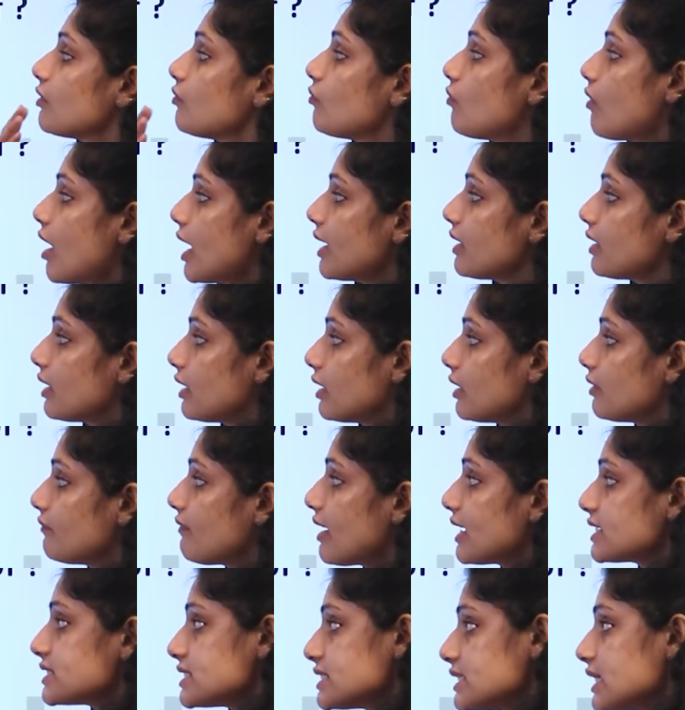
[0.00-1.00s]

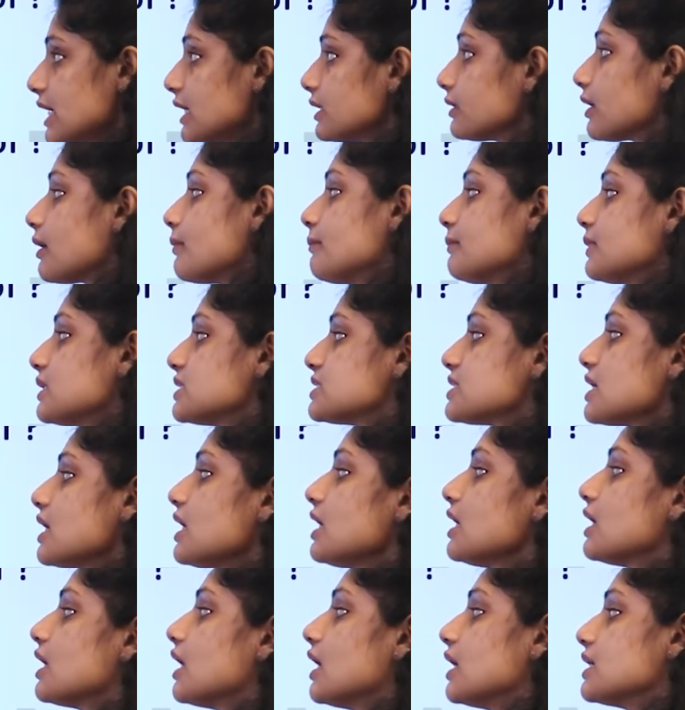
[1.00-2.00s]
Vantilland
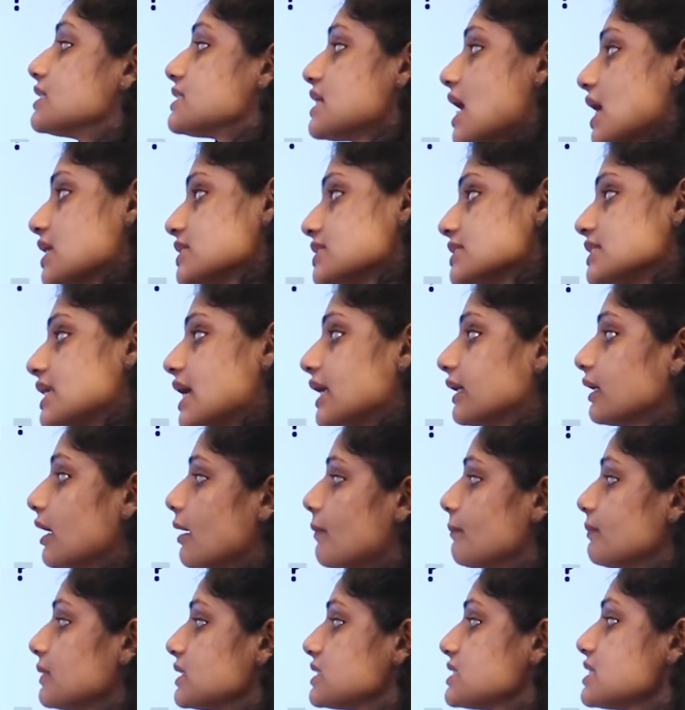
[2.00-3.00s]
committee, Chanceland
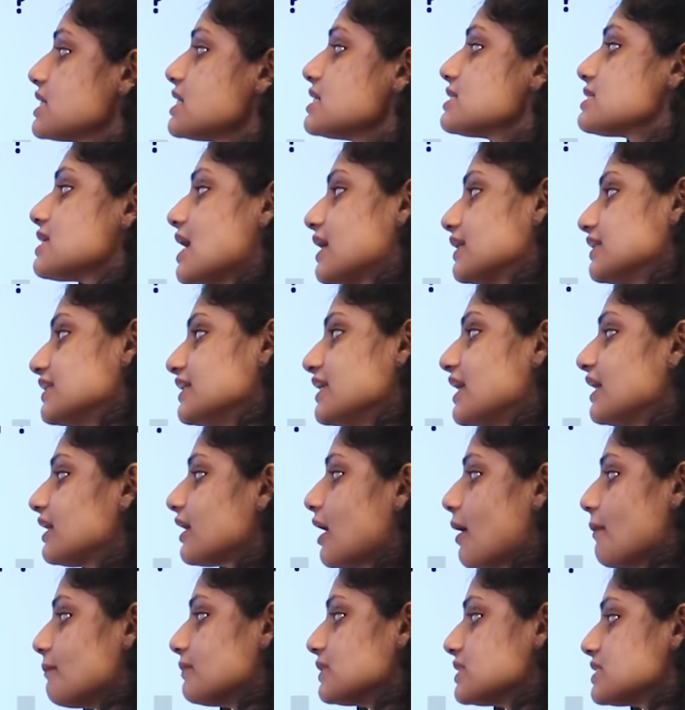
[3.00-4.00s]
committee, Sandiland
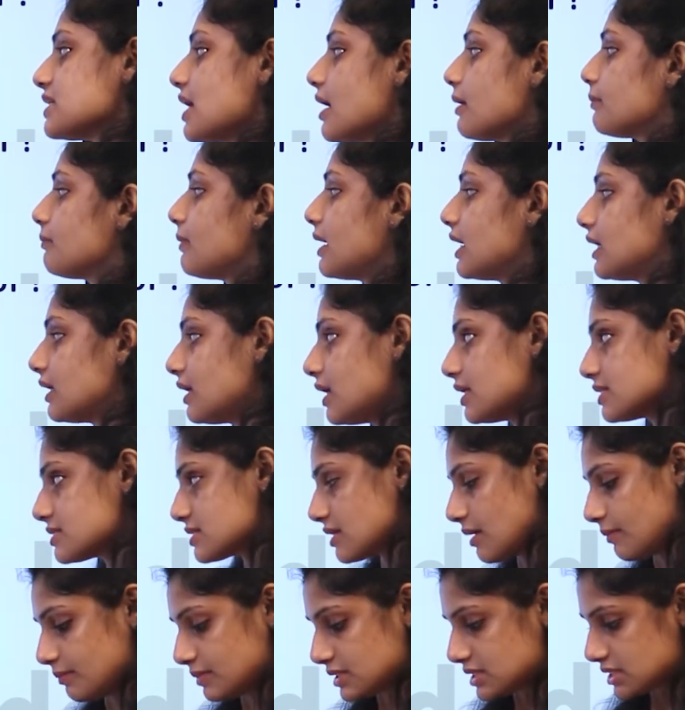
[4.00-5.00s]
committee and Maryland's
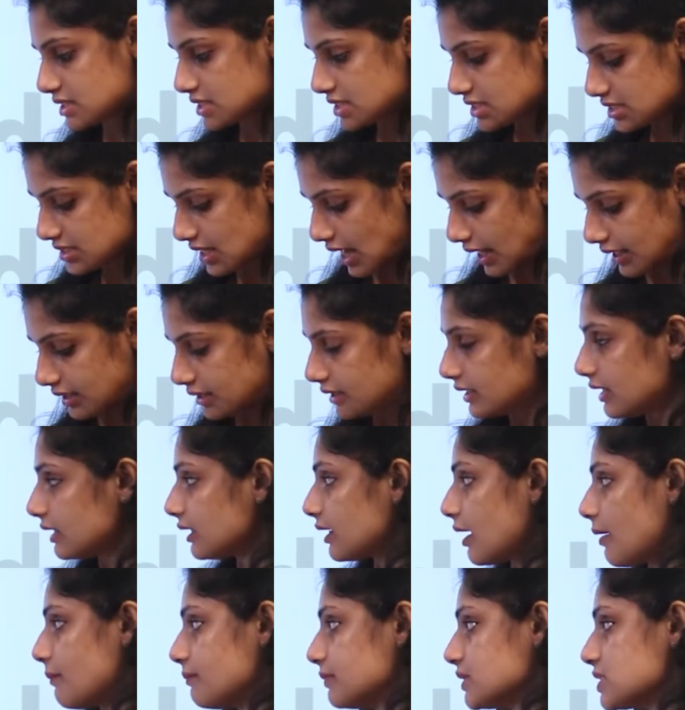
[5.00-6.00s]
committee. It is
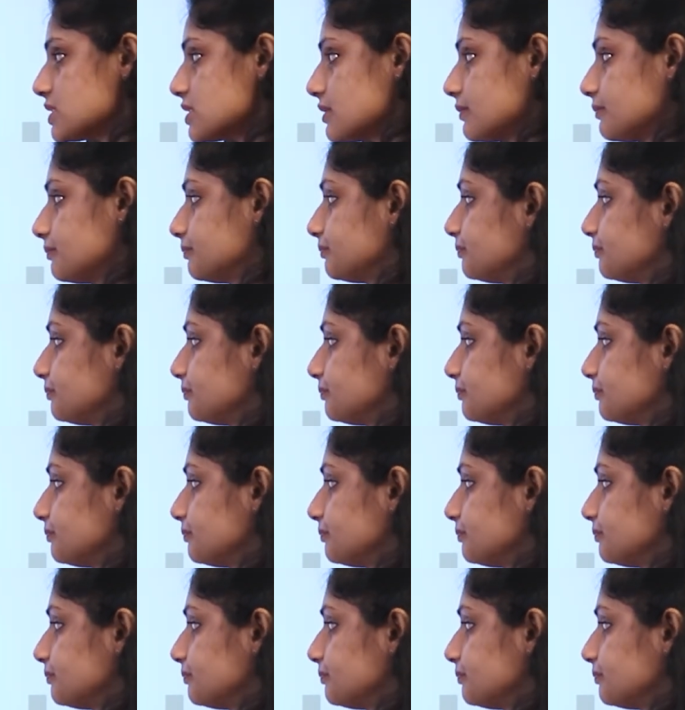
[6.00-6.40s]
Sandiland committee.